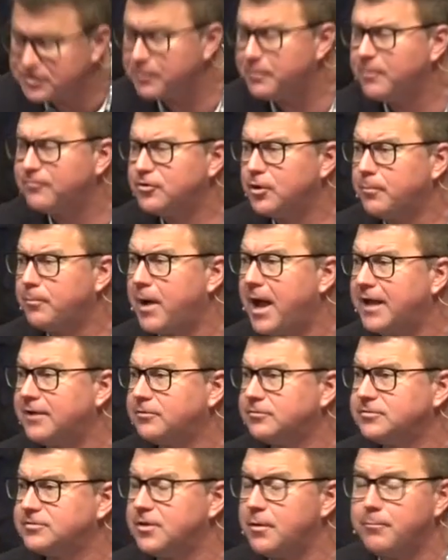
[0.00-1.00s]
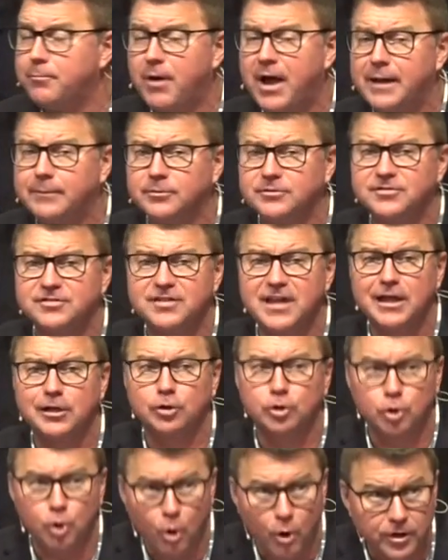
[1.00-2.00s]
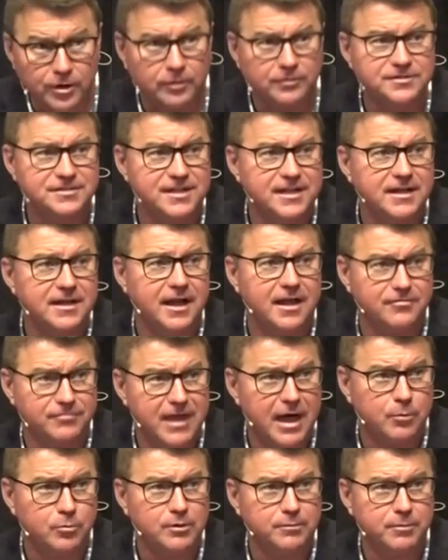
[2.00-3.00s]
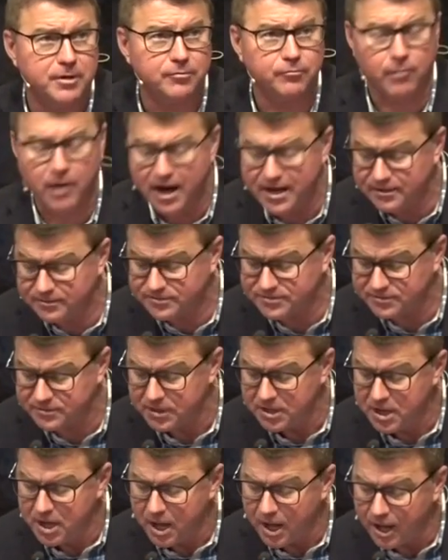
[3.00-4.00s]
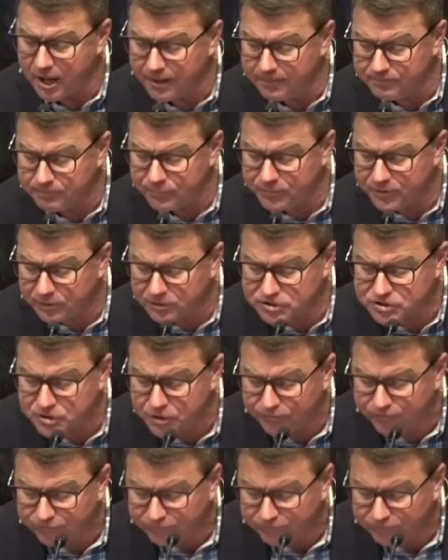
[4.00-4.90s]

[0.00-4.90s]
Some of your Bibles, Bibles say loyalty, and that would be right. Um, there is no